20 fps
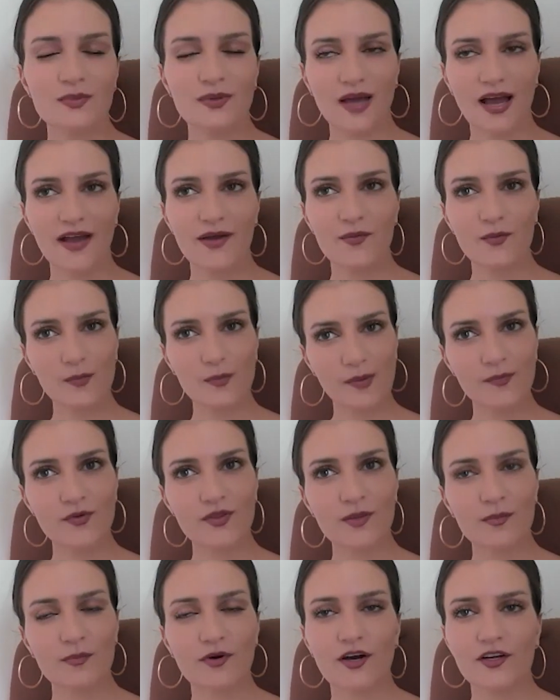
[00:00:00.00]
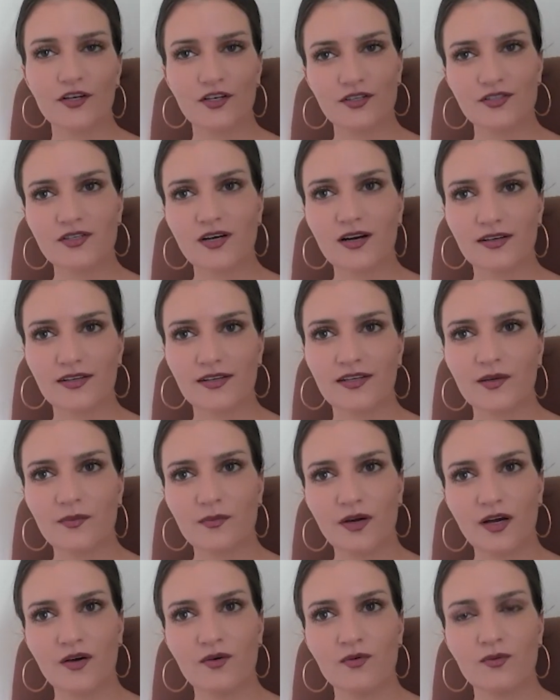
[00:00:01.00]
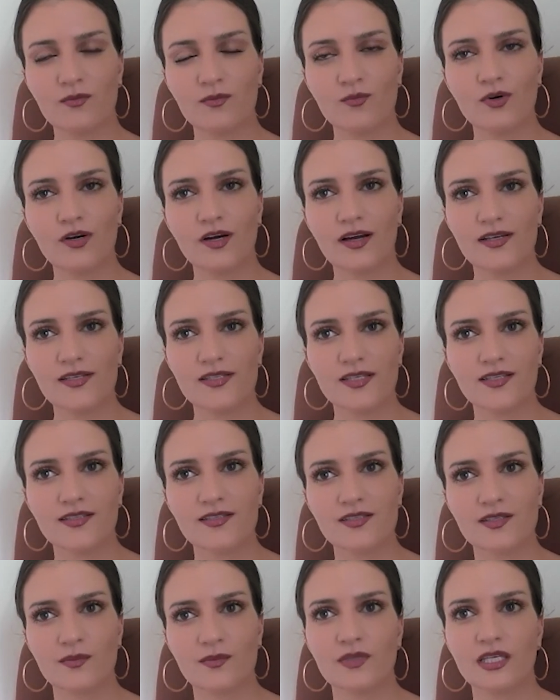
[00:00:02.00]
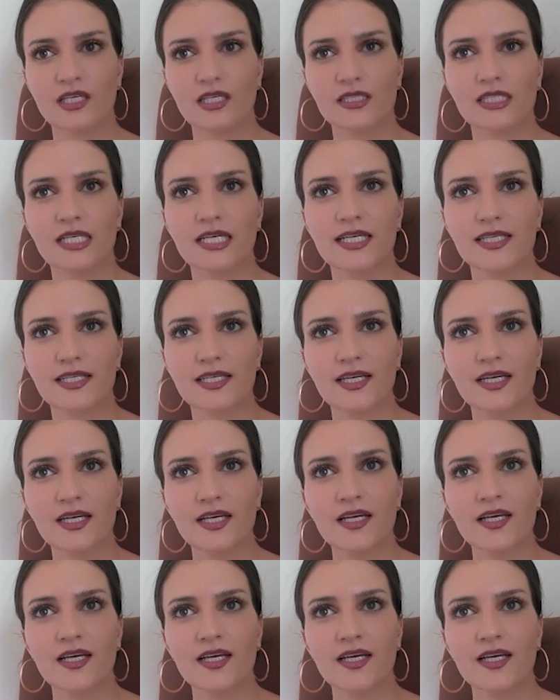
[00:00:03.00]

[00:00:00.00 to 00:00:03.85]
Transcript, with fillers: but I remember the part you're talking about where I said something like,